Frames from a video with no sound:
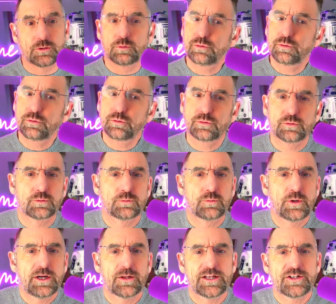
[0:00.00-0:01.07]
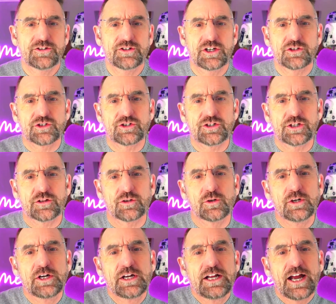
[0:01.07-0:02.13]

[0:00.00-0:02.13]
Ooh, well, there's an interesting thought.